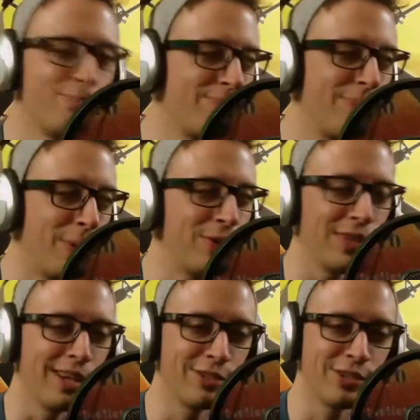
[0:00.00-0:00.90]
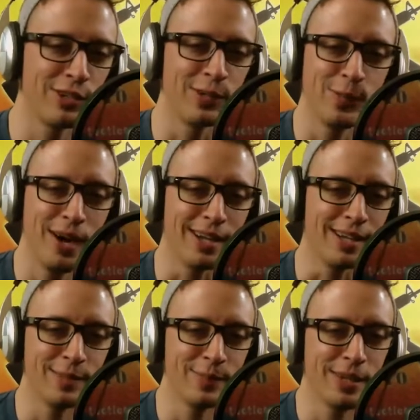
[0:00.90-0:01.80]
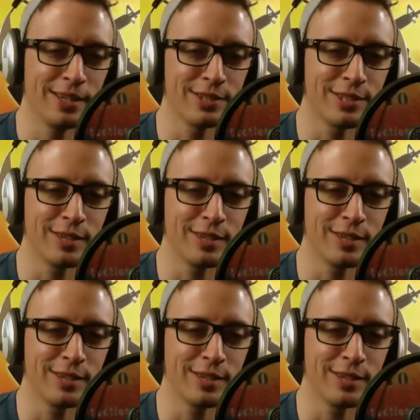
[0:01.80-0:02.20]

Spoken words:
booze in there too you want, and you make yourself